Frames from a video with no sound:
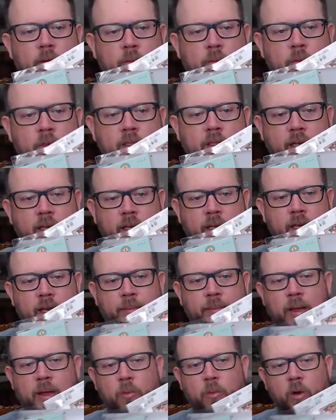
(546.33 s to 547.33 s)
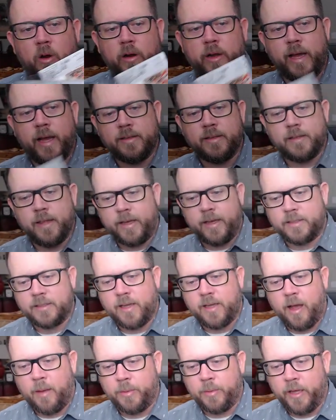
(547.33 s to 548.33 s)
We'll see. It might work as like a
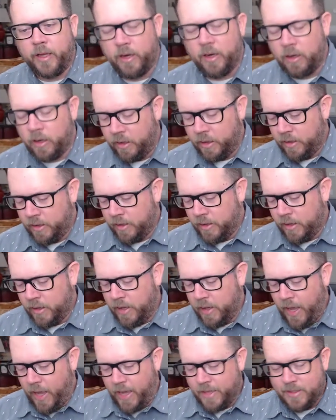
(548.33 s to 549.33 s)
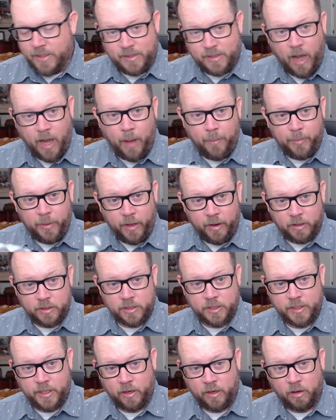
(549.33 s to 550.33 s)
top layer, as a top layer
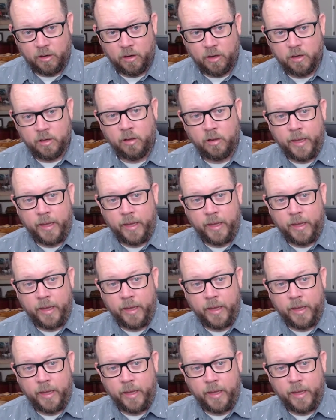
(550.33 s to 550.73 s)
sticker.